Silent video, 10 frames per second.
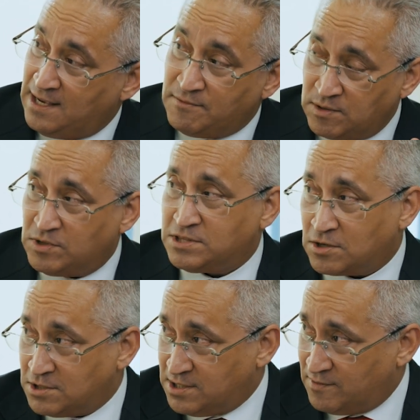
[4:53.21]
even with the
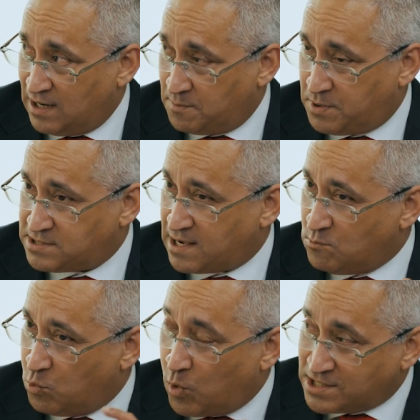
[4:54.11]
good developers,
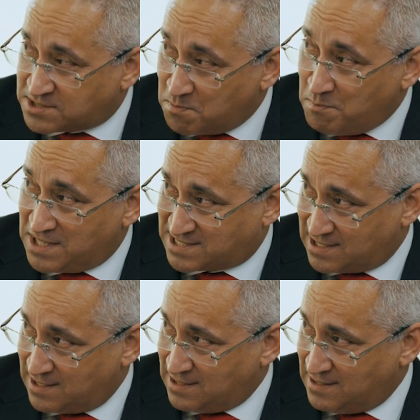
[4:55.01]
and what's
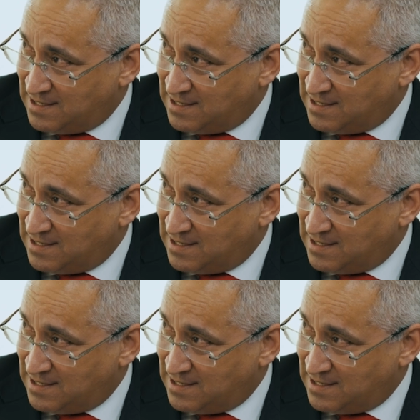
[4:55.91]
missing